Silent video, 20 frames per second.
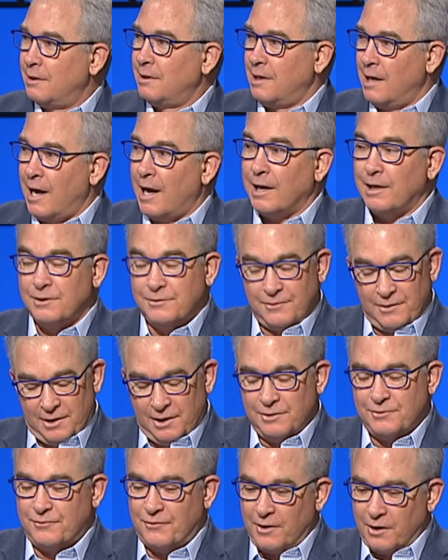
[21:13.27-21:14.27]
Yeah,
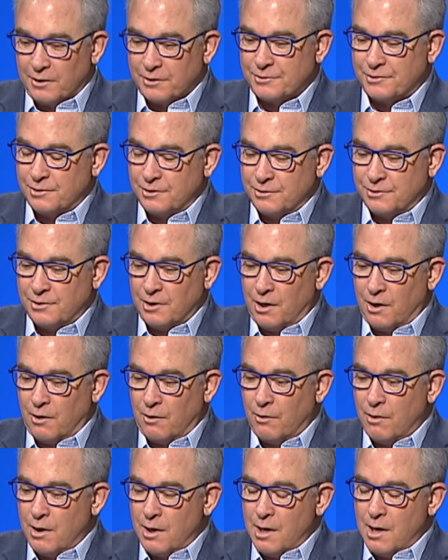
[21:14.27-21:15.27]
he's fierce.
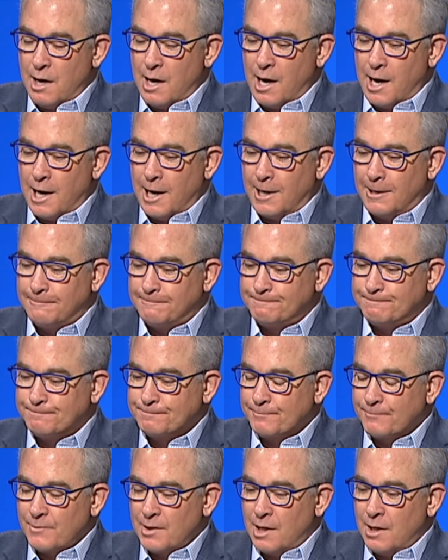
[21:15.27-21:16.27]
So
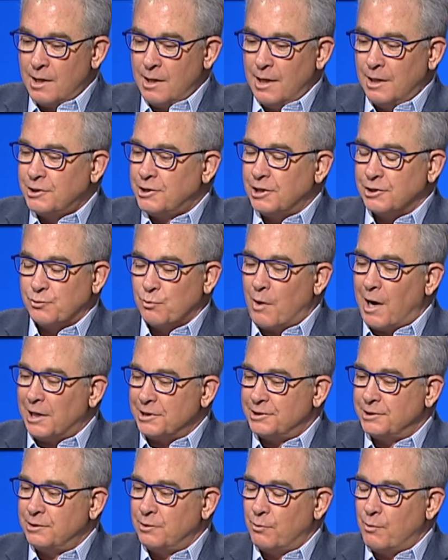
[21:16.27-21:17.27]
and just
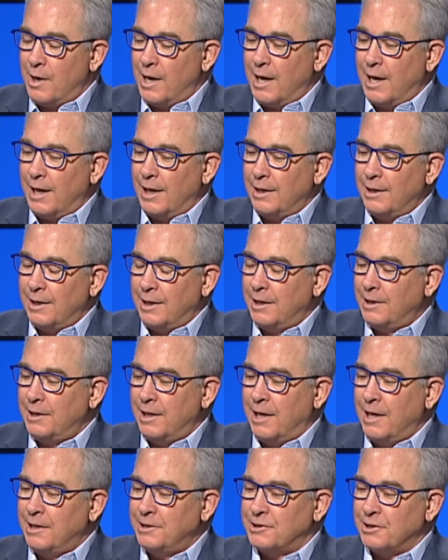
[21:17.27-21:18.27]
watching the way
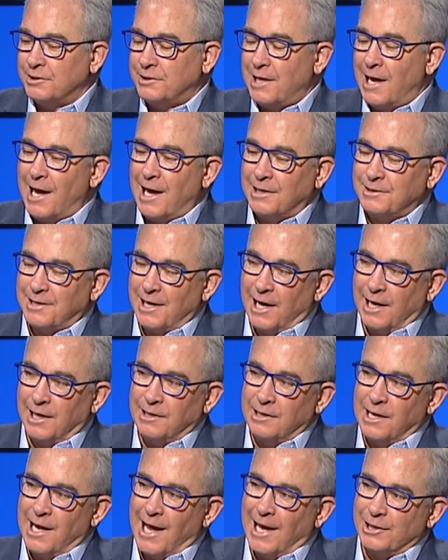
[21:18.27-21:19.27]
he just has a
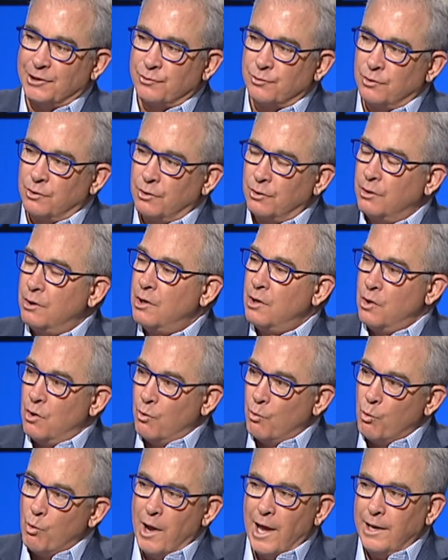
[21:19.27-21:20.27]
natural
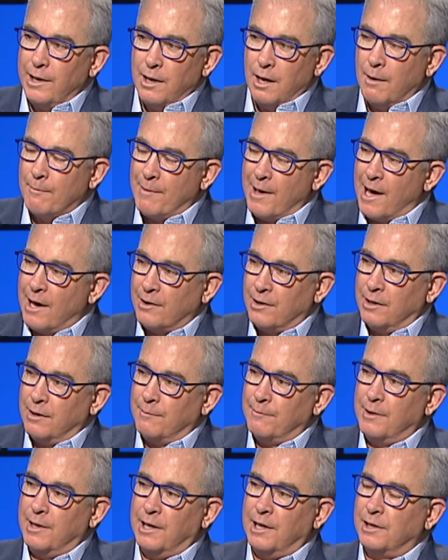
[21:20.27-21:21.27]
wit about
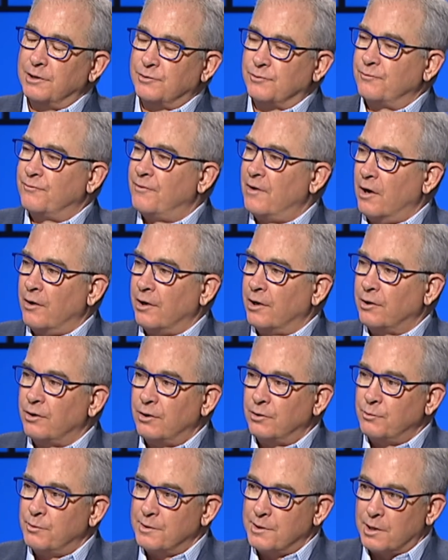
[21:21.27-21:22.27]
him. He is very
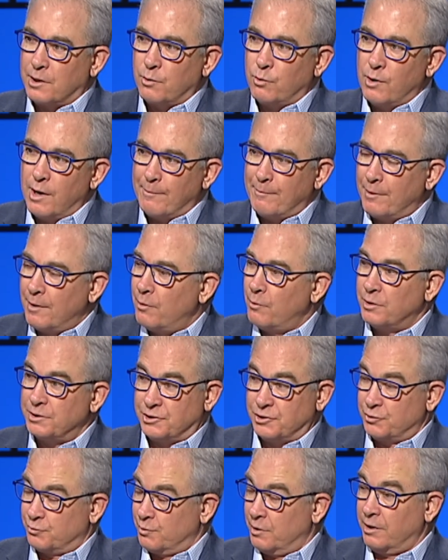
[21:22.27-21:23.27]
good with a quip, which
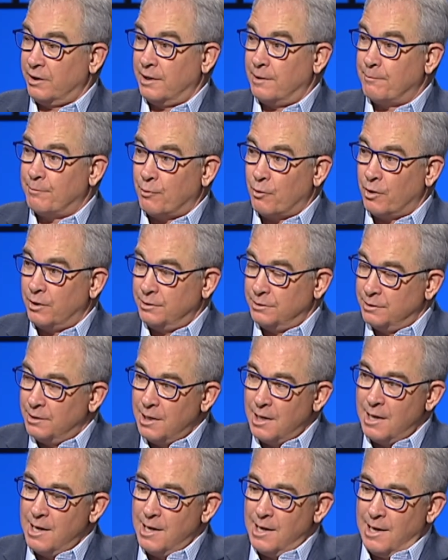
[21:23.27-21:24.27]
is really important.
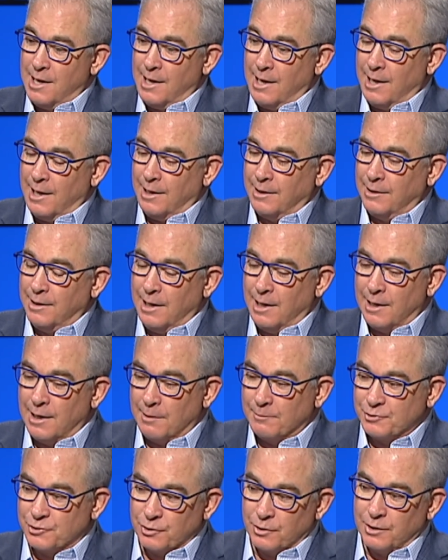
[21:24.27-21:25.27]
And
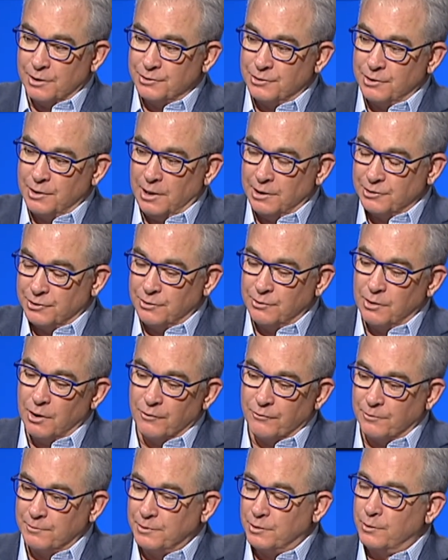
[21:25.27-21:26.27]
I'm sure, as you know
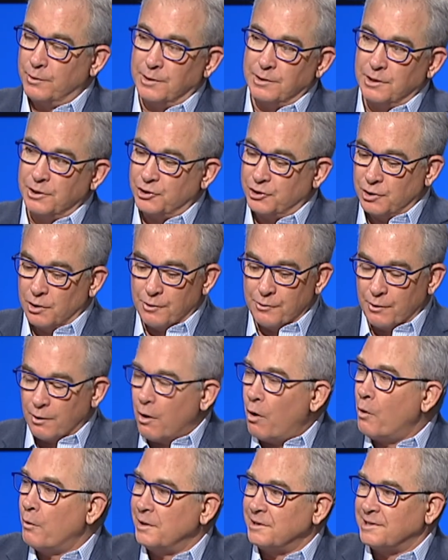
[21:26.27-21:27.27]
from doing this show, there are
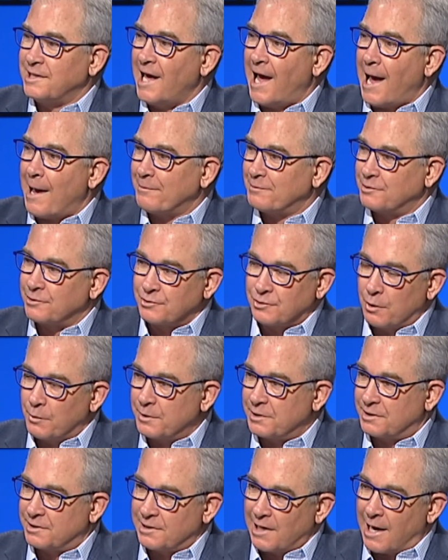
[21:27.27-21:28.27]
always gaps. There's
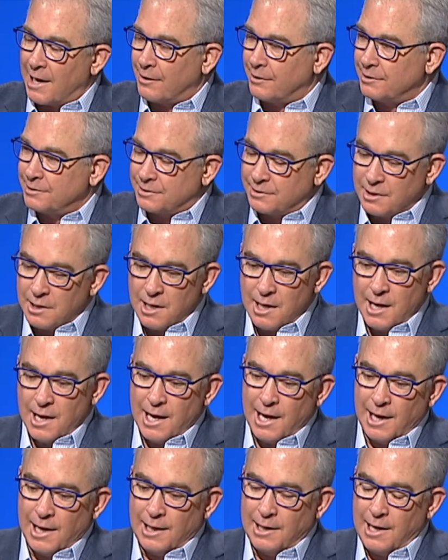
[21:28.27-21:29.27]
always silence.
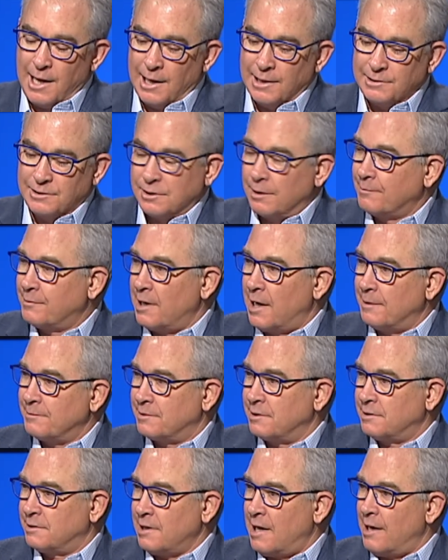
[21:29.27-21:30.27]
And sometimes
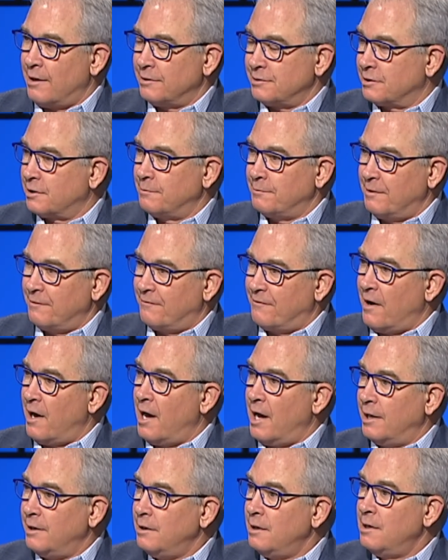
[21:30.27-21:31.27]
the silence can be
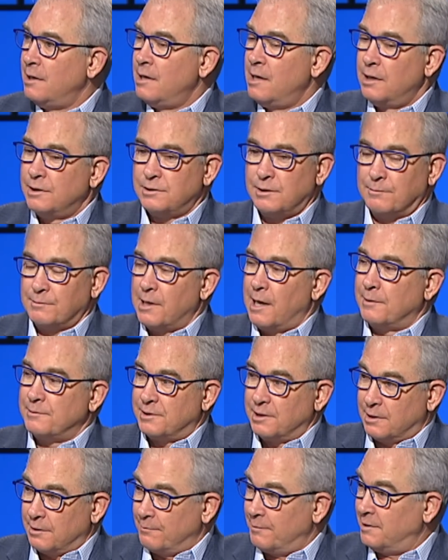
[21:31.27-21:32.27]
fine. Sometimes
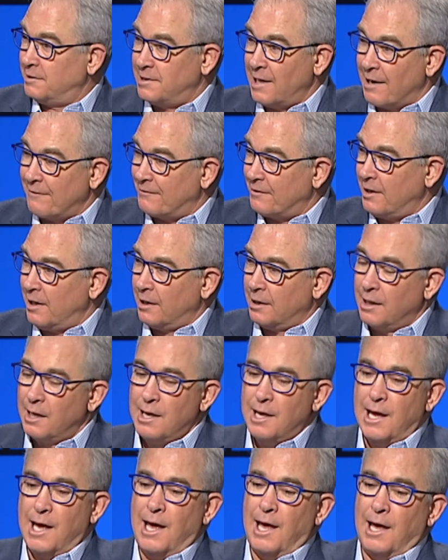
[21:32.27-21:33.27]
it can be deafening.
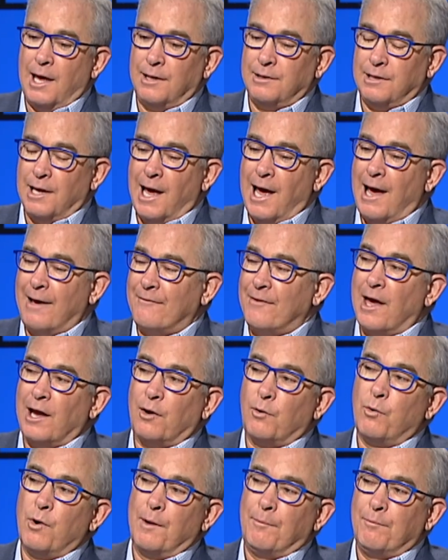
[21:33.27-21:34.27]
And to have that
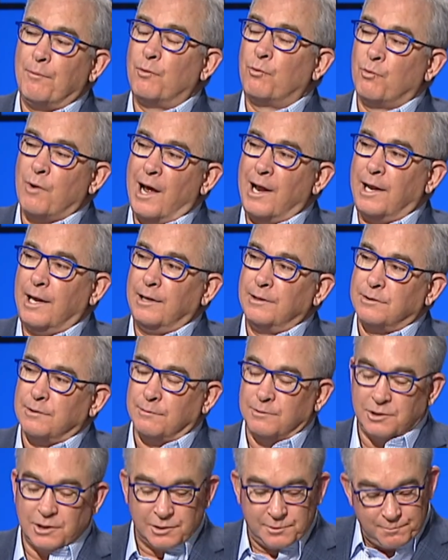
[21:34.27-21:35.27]
quip ready, to
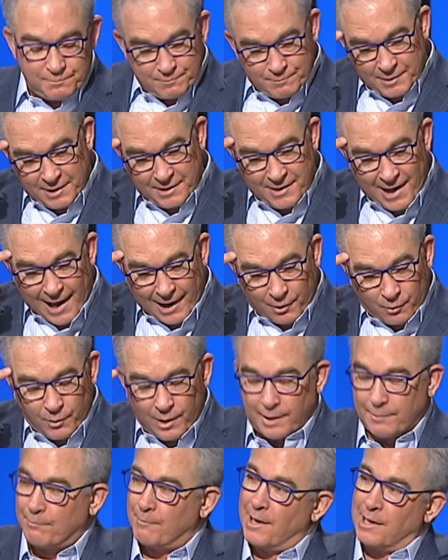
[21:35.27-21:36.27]
just be that
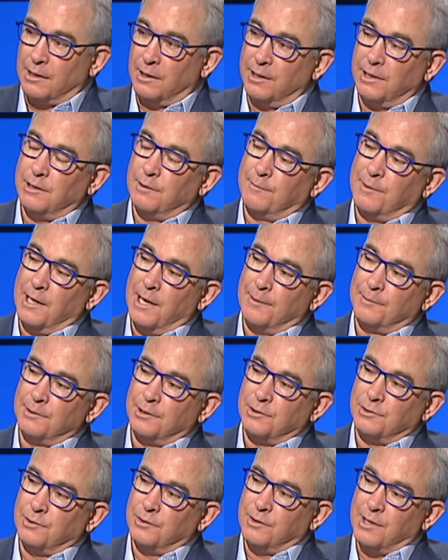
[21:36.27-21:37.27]
quick mentally to be able
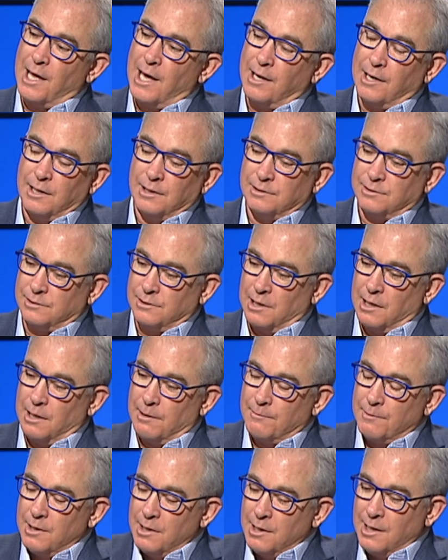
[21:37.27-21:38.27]
to do that, is
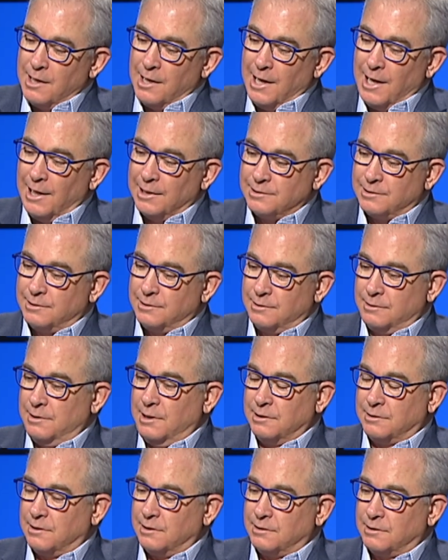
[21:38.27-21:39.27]
a
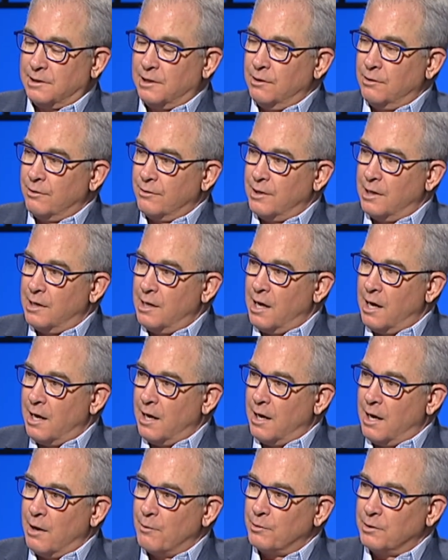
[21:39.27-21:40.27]
skill that
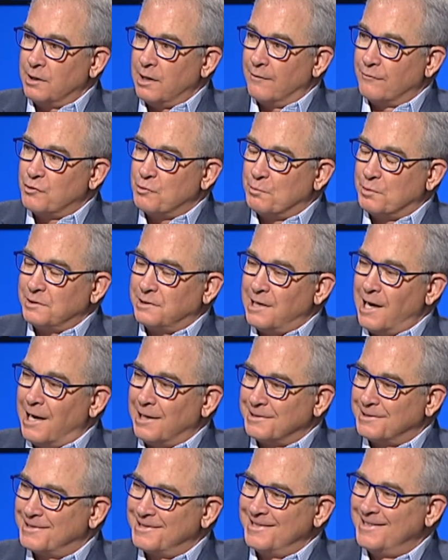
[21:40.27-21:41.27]
I would love to
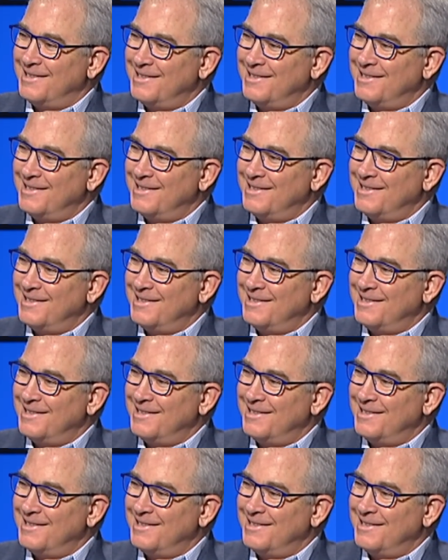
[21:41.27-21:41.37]
possess.